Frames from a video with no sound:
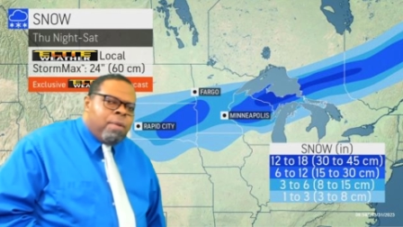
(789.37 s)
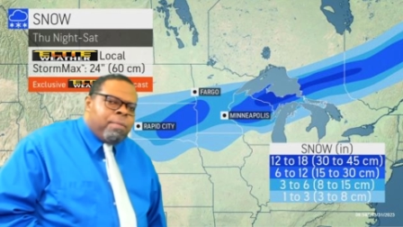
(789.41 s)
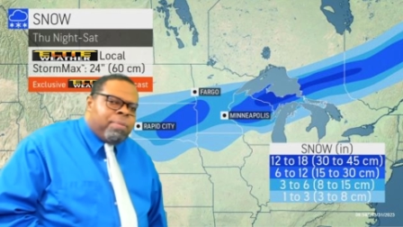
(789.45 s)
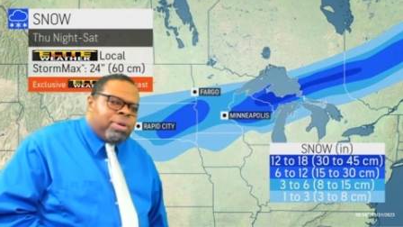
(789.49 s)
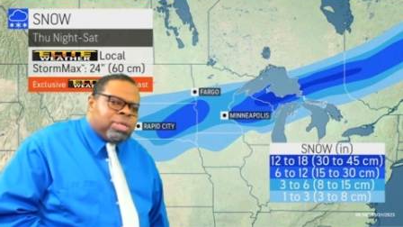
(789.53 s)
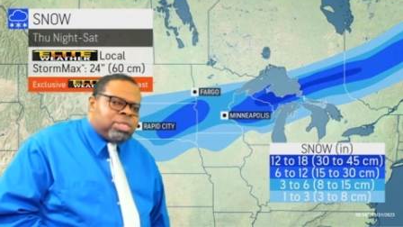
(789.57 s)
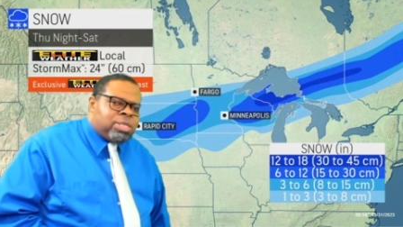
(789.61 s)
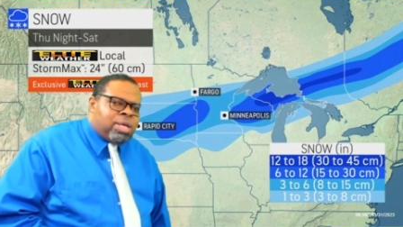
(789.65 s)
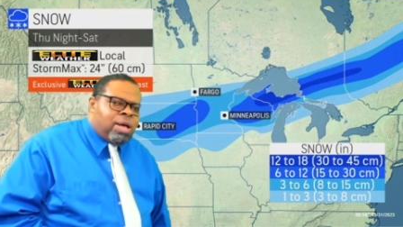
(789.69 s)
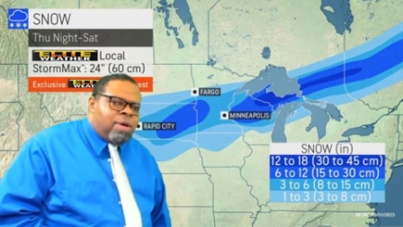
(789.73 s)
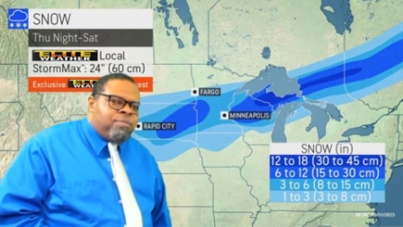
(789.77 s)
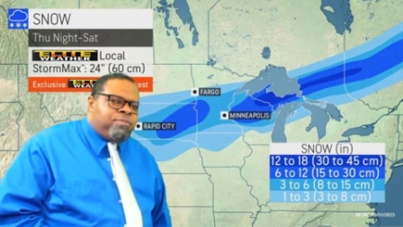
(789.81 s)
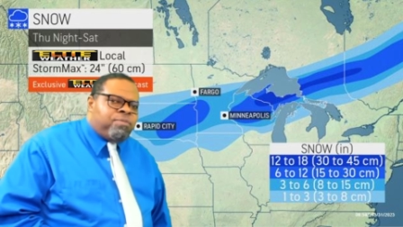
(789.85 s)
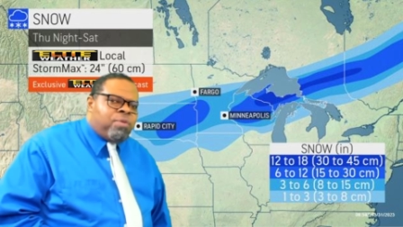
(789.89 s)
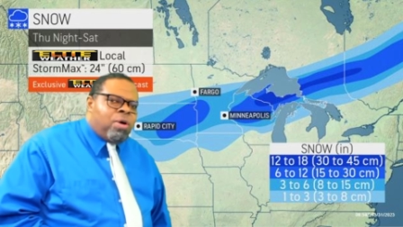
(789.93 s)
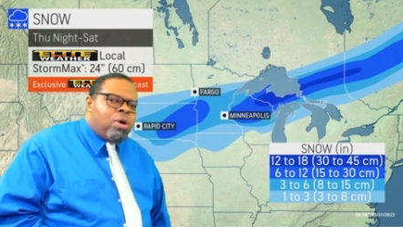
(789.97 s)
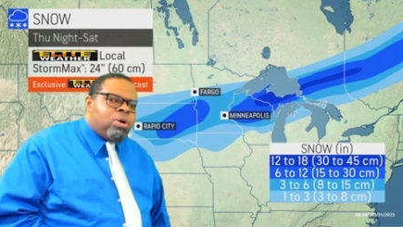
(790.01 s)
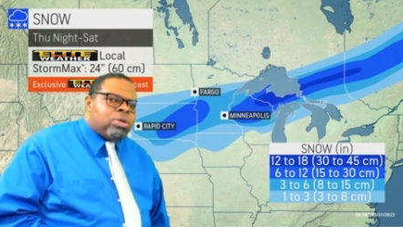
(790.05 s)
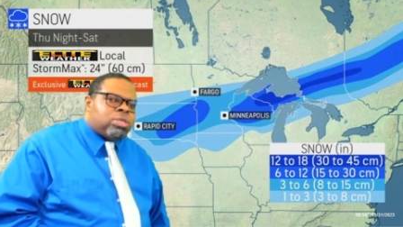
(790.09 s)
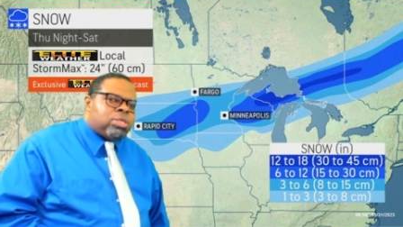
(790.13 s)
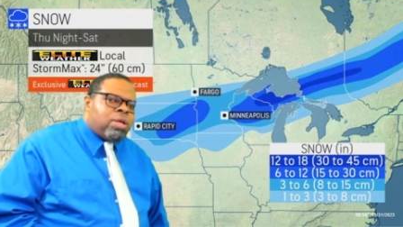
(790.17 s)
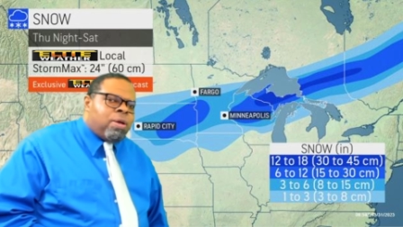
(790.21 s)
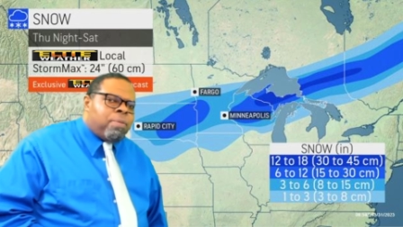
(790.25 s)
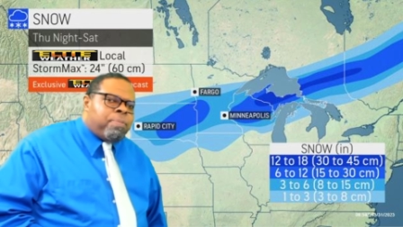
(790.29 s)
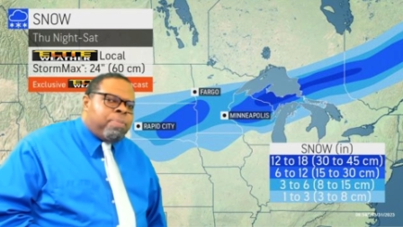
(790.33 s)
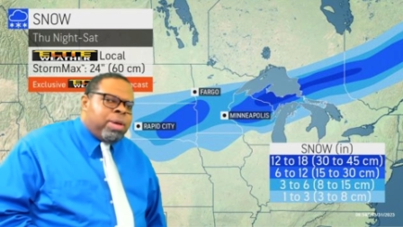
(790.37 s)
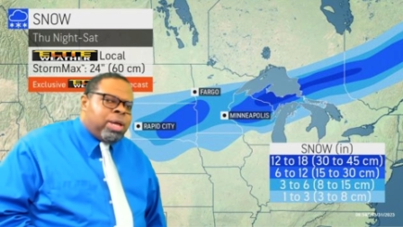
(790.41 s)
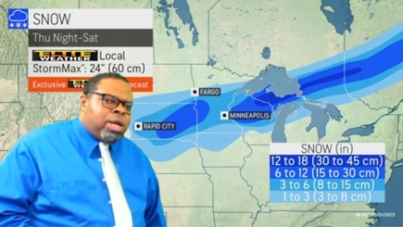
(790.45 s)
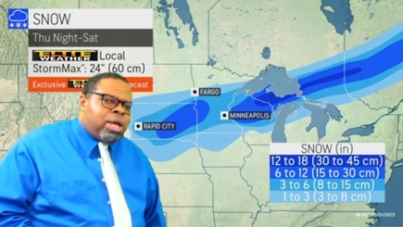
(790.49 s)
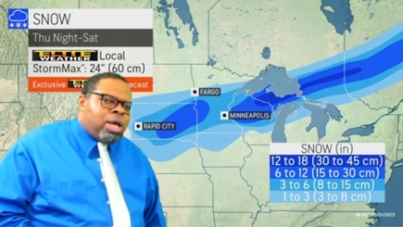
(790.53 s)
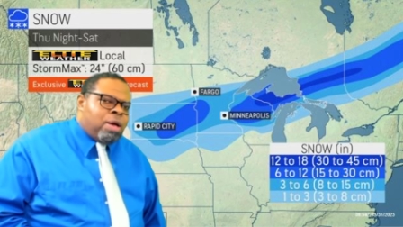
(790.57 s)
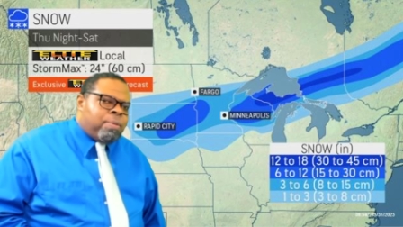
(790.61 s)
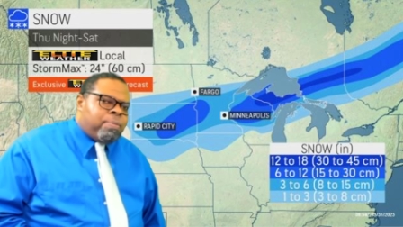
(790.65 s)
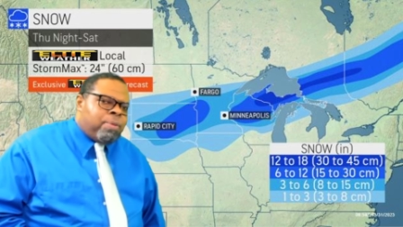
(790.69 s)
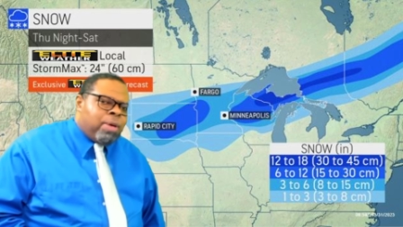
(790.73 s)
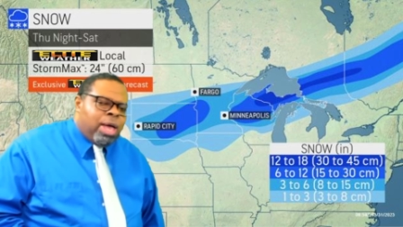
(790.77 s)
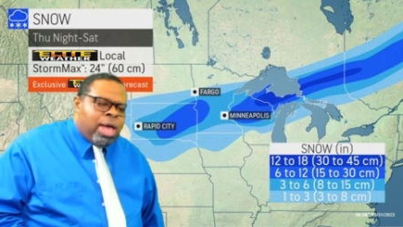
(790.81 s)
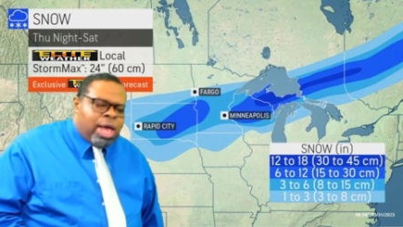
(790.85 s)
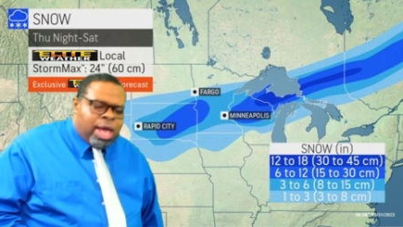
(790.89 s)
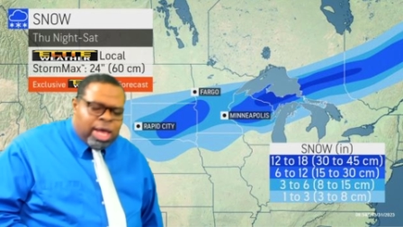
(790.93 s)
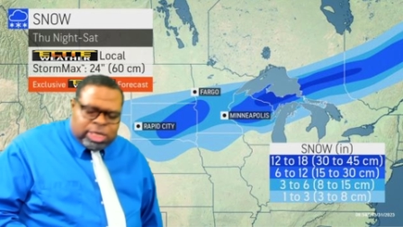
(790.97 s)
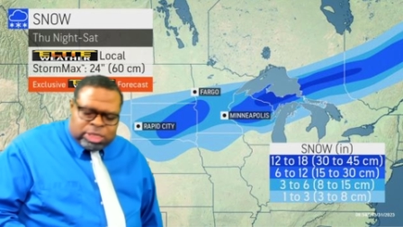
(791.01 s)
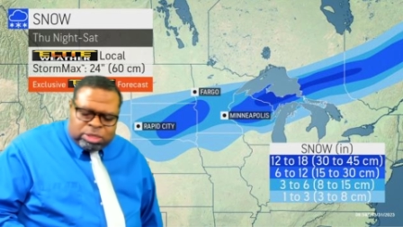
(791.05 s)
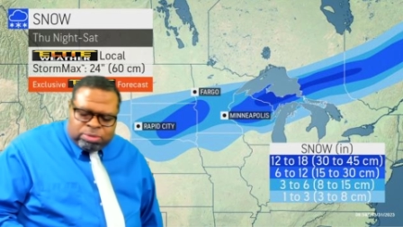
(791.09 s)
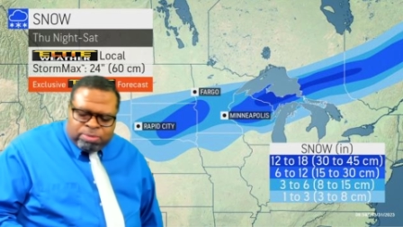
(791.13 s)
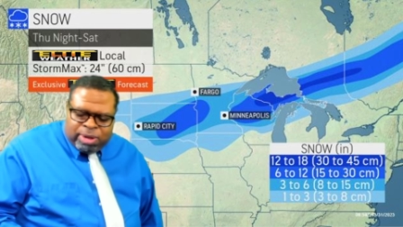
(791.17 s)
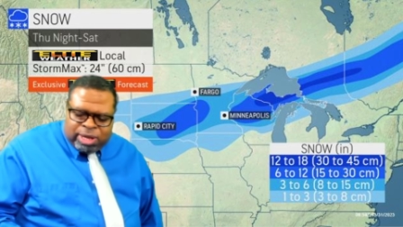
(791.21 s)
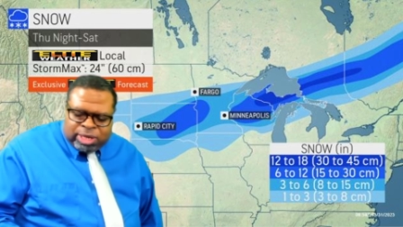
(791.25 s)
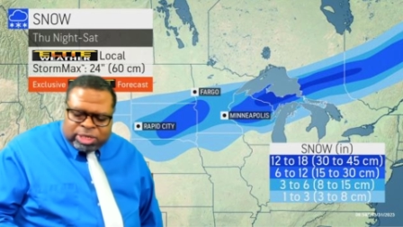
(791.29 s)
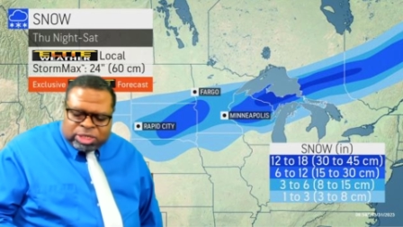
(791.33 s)
But some folks could pick up
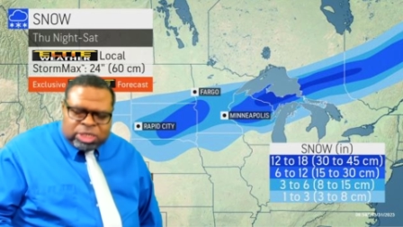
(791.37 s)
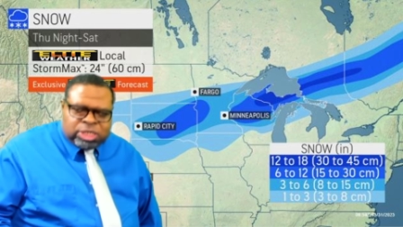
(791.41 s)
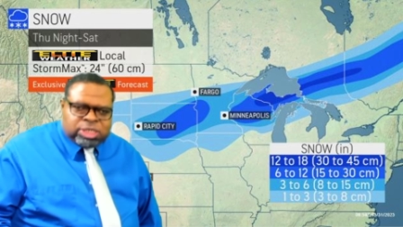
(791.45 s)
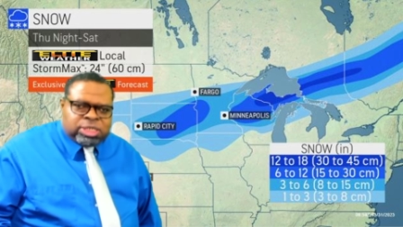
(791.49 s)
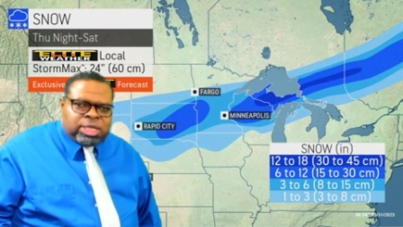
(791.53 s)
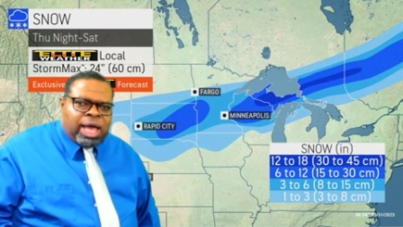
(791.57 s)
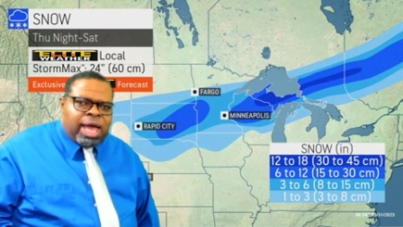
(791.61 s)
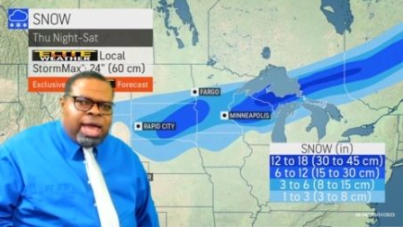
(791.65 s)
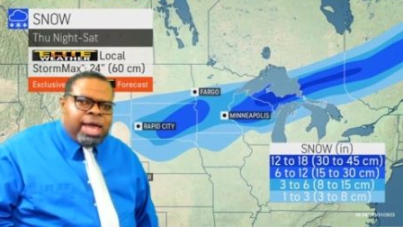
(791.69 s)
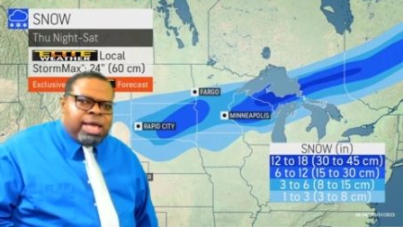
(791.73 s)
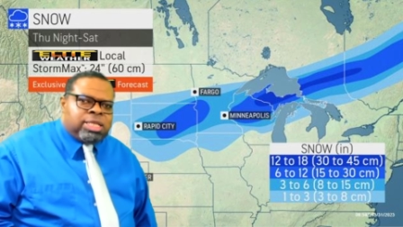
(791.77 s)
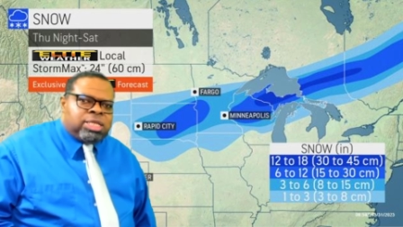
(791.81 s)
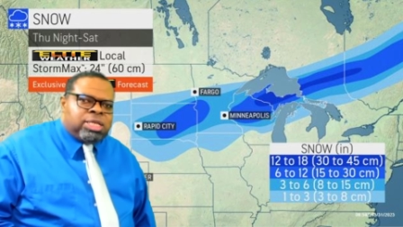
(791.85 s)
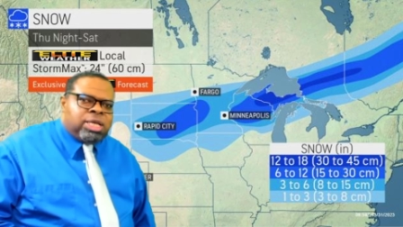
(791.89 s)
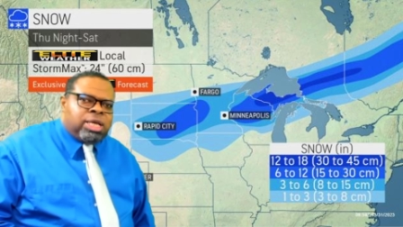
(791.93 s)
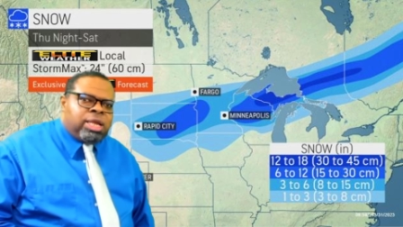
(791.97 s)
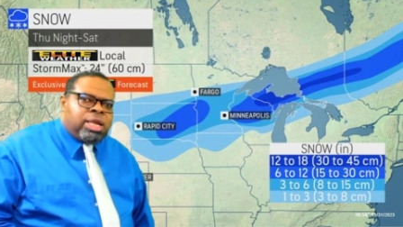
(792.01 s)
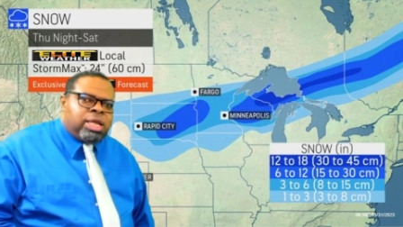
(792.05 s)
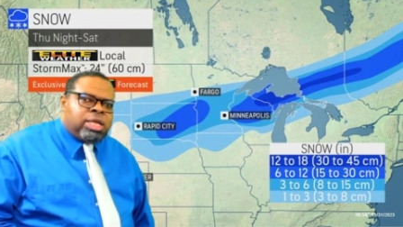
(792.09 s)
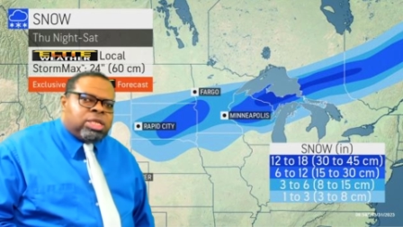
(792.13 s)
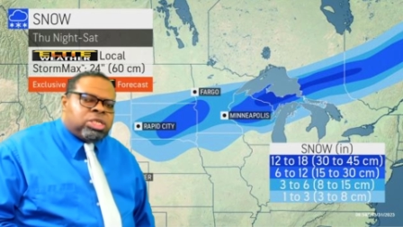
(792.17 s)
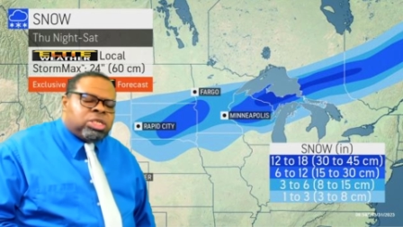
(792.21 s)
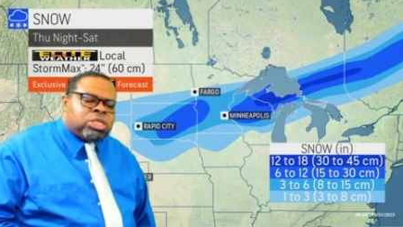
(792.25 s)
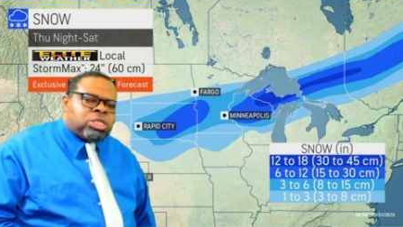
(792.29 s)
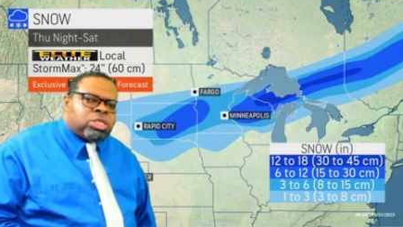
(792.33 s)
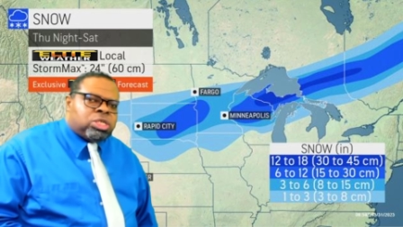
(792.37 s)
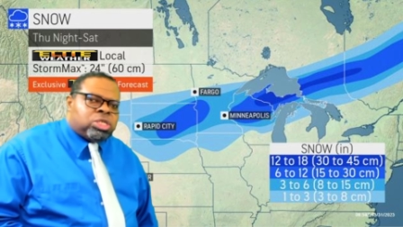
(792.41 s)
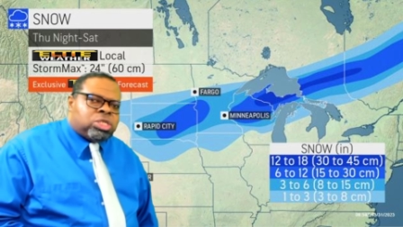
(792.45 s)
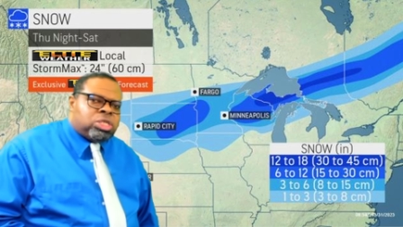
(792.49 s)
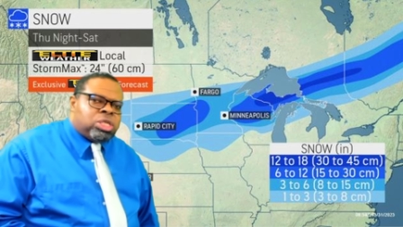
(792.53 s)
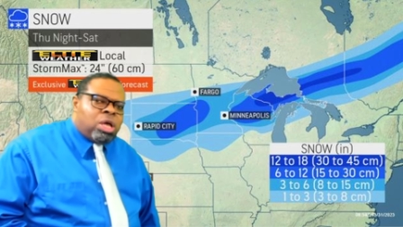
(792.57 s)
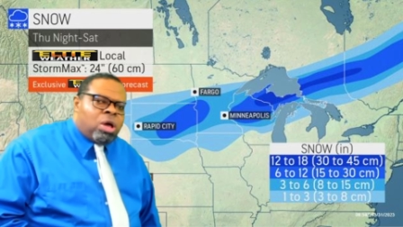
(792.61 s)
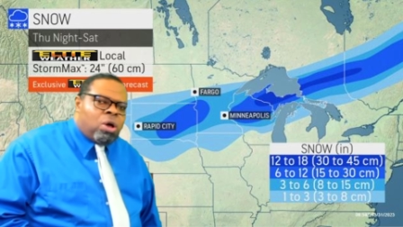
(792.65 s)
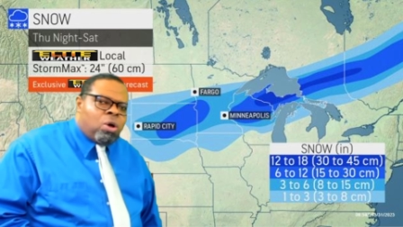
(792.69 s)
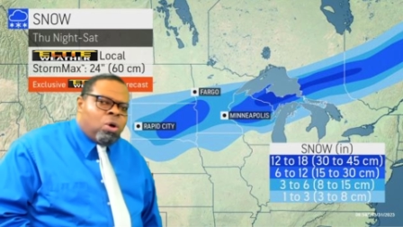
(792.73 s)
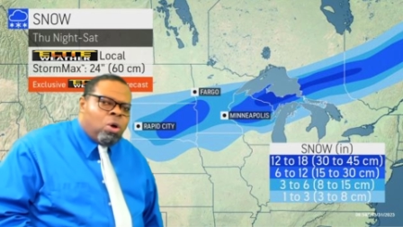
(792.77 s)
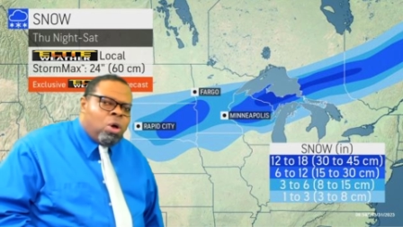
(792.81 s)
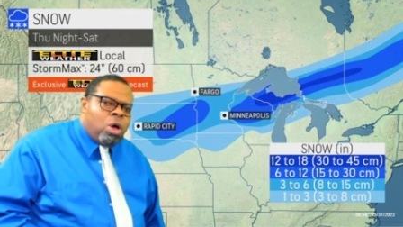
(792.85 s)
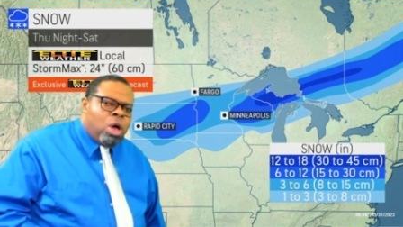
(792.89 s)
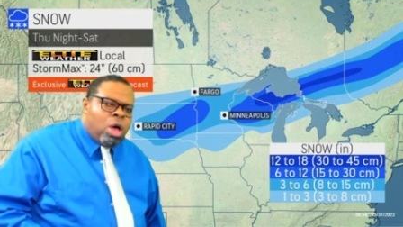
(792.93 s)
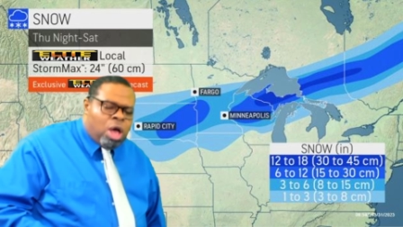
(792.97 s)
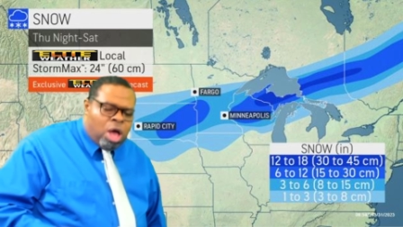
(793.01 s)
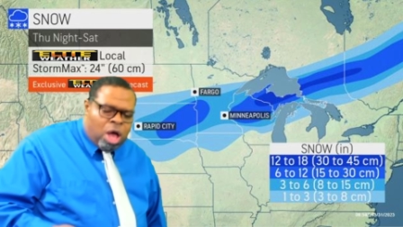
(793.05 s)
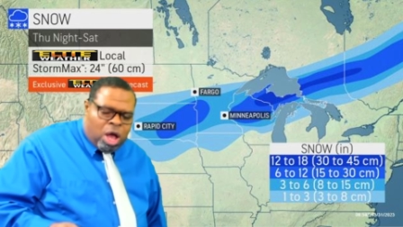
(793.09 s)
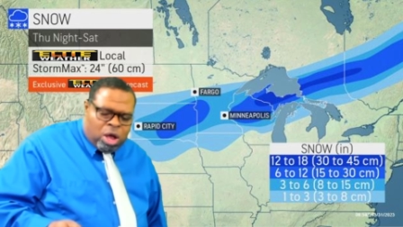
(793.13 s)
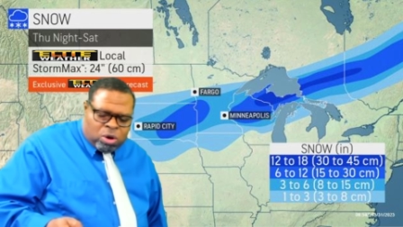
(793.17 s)
as much as 18 inches of snow